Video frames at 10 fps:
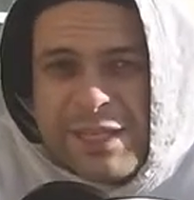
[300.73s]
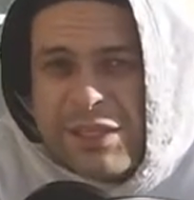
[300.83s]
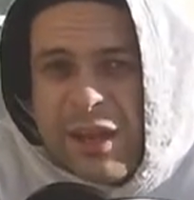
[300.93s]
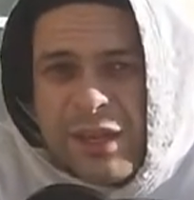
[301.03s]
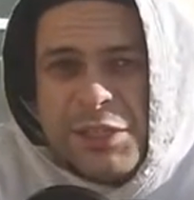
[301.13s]

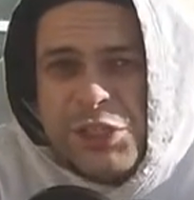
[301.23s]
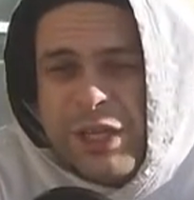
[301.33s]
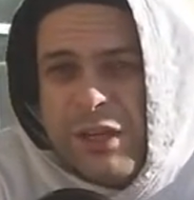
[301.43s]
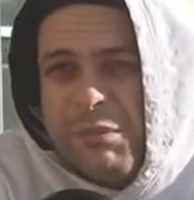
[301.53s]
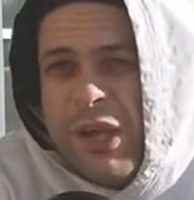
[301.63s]
talking
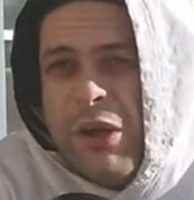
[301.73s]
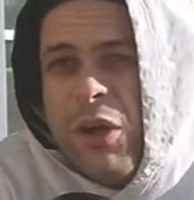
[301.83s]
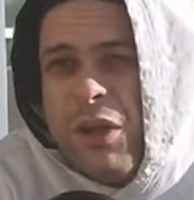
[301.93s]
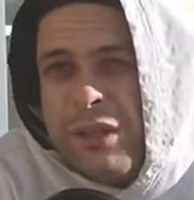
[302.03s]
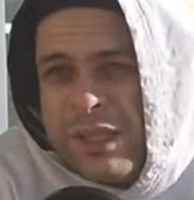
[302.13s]
shit about
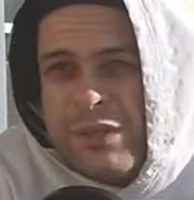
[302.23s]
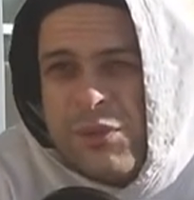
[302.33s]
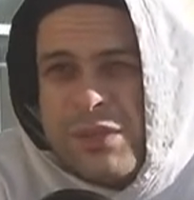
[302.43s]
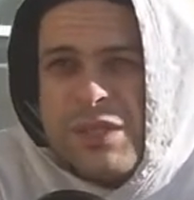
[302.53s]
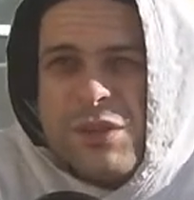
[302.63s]
all these
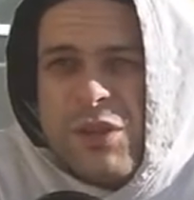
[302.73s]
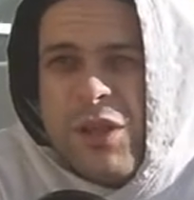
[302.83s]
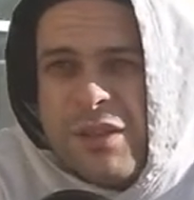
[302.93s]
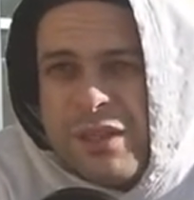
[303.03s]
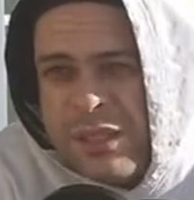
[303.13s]
fools, and so
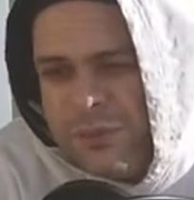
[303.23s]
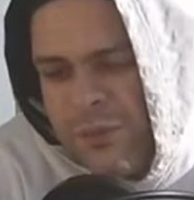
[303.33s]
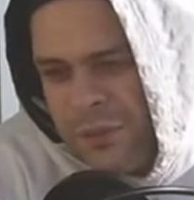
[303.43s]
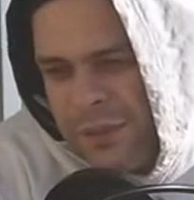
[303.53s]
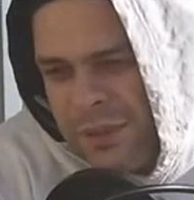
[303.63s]
all these
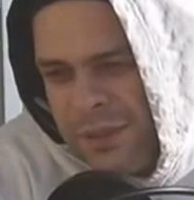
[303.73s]
fools'